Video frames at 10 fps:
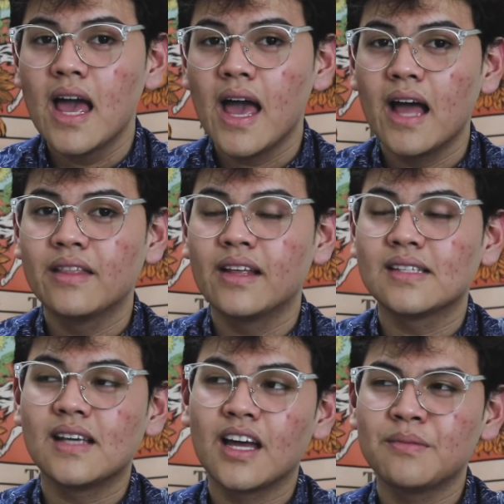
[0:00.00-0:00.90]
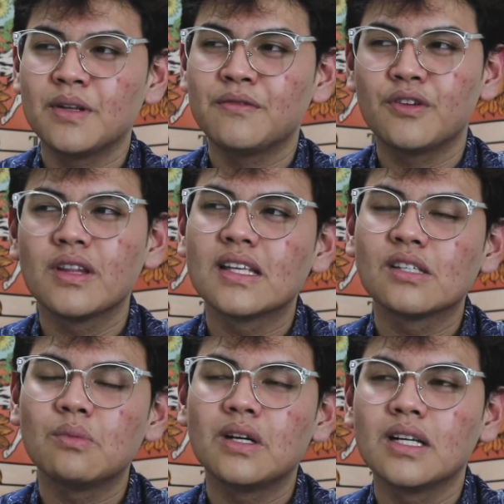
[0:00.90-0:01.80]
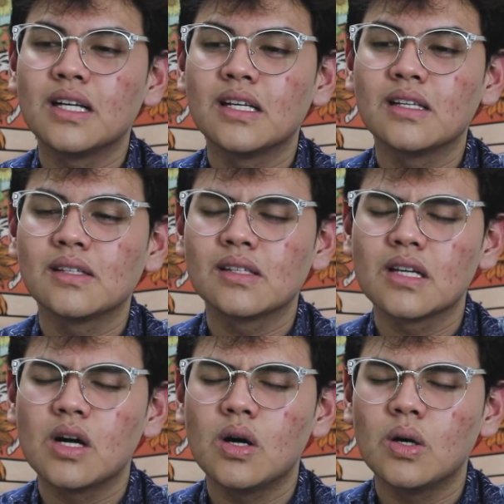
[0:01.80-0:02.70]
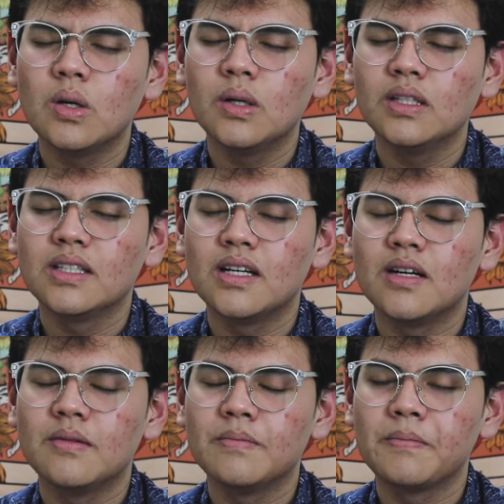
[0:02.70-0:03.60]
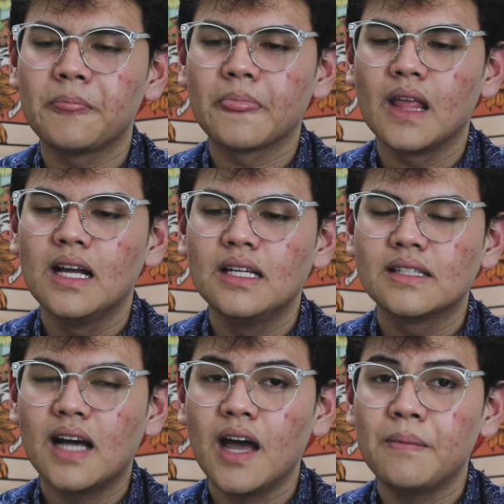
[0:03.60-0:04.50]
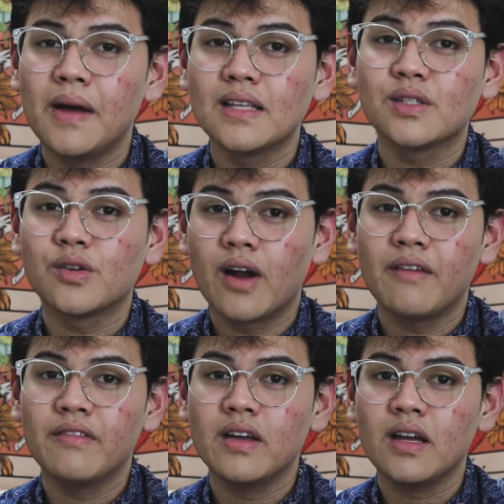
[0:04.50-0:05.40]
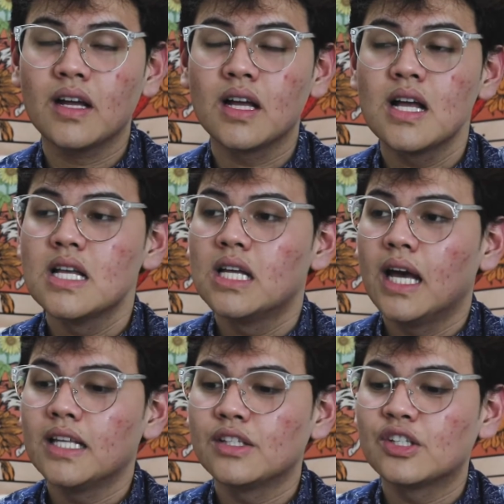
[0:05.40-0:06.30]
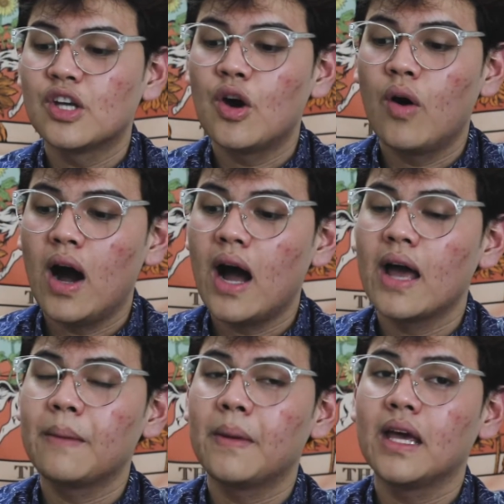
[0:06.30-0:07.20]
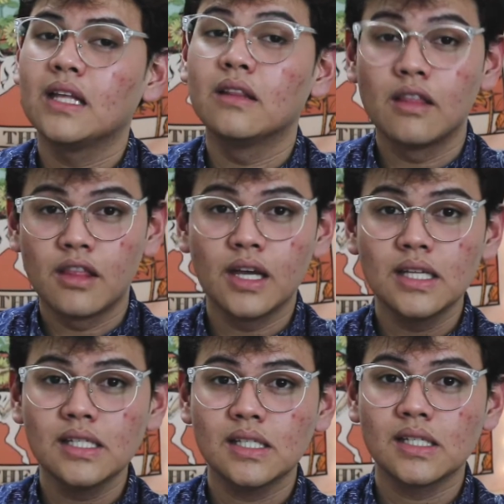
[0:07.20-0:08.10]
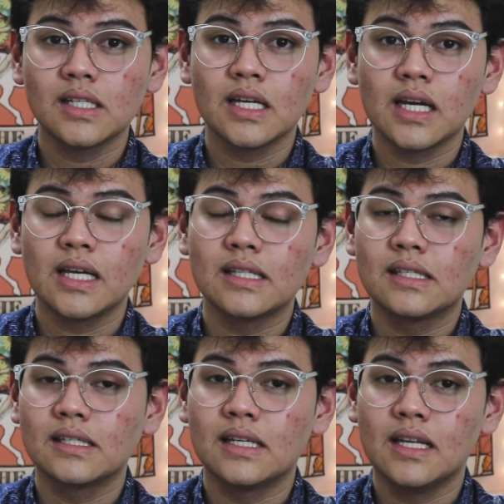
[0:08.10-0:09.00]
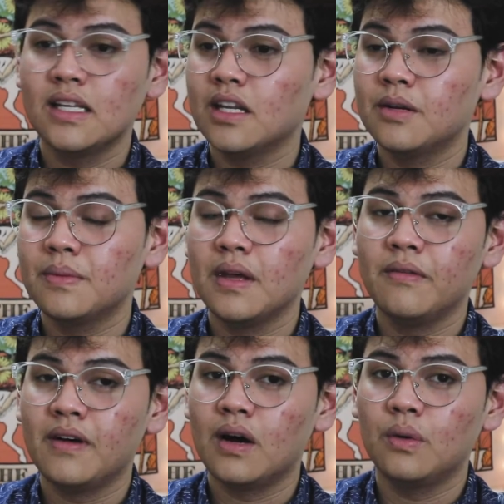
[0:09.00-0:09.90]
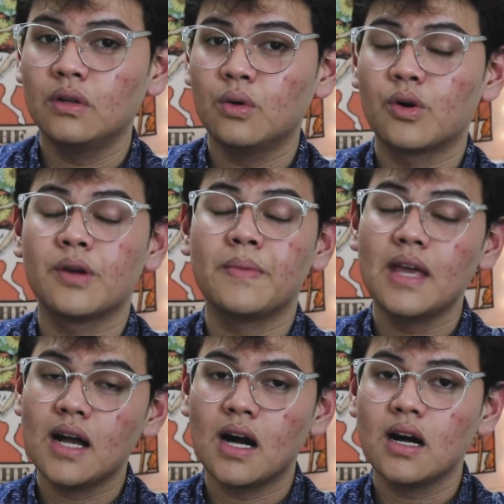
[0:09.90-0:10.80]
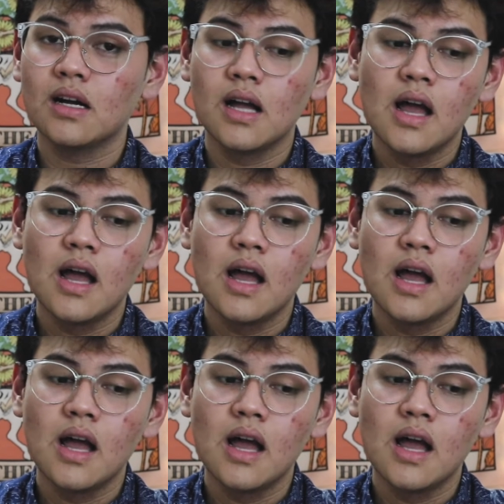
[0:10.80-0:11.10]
and the assignment for this one is called Type as Graphic. And so I made this. It's an Indian peafowl or a peacock.